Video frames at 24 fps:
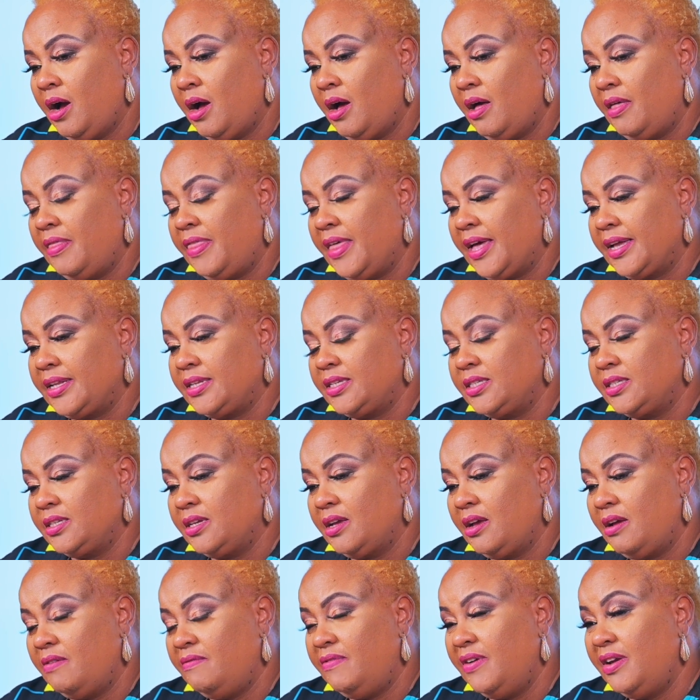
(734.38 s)
That
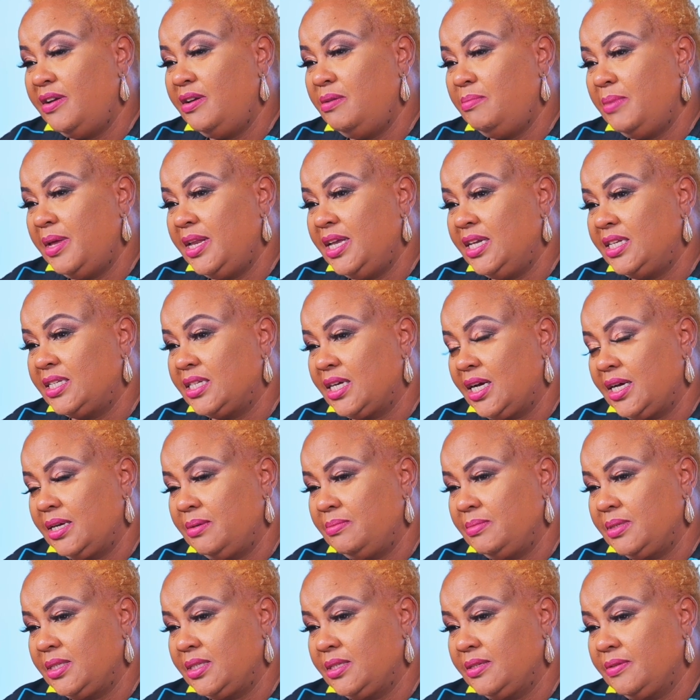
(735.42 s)
very many
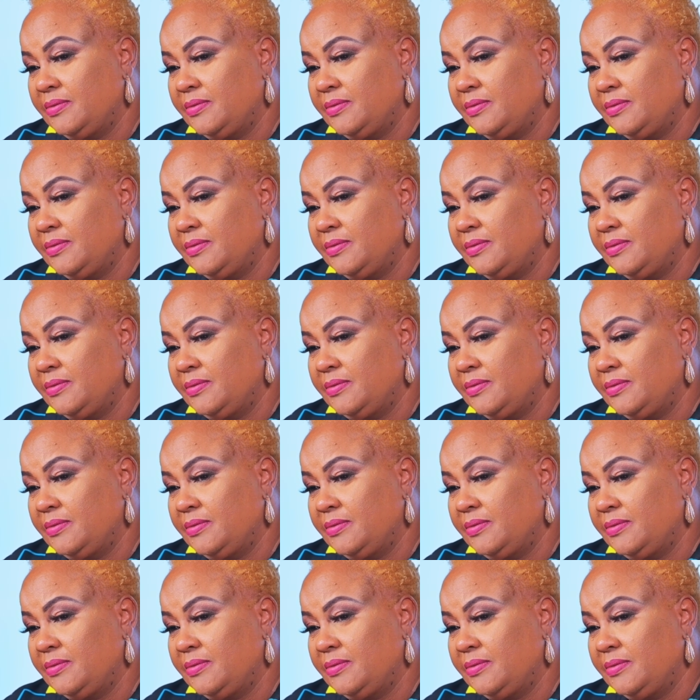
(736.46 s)
times,